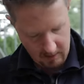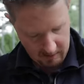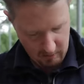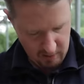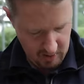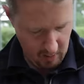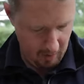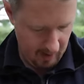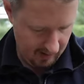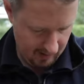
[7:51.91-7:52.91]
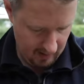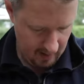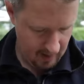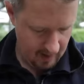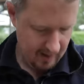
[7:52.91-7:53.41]
because I'm presuming he's going
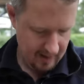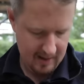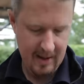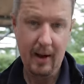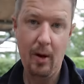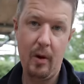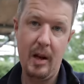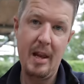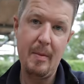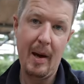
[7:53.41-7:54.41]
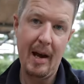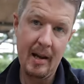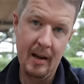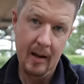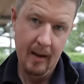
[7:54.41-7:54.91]
to stick it on
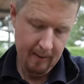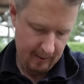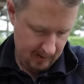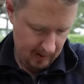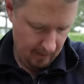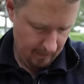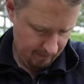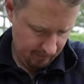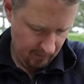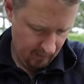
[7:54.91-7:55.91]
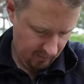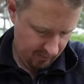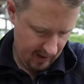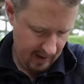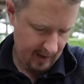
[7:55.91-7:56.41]
eBay for some
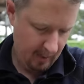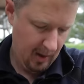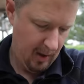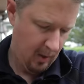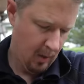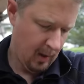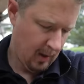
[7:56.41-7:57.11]
VW